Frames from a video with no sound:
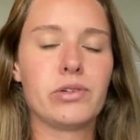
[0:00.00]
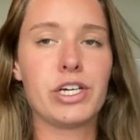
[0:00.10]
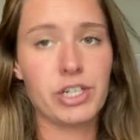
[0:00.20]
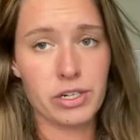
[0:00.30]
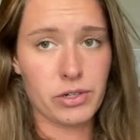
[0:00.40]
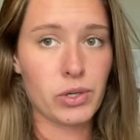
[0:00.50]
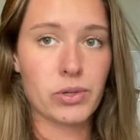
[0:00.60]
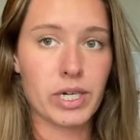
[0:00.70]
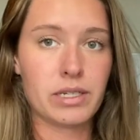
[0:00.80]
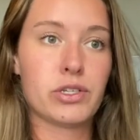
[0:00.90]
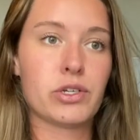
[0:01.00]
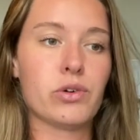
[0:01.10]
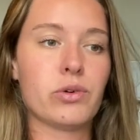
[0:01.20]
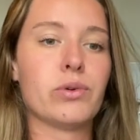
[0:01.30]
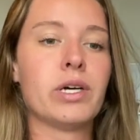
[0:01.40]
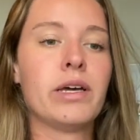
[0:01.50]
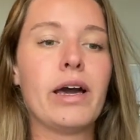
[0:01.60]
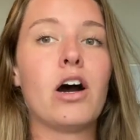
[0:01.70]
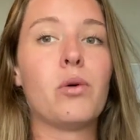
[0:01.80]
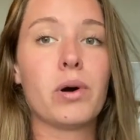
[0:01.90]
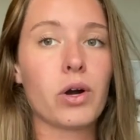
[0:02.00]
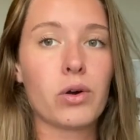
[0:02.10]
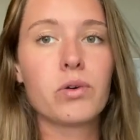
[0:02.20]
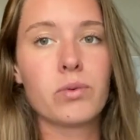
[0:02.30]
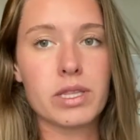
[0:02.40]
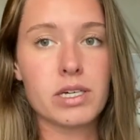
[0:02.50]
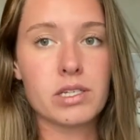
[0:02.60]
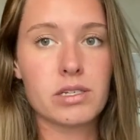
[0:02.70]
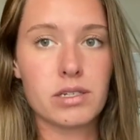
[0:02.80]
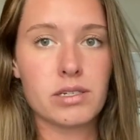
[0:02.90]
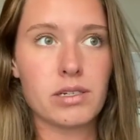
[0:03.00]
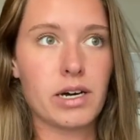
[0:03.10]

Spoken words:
teaching her children to help her with these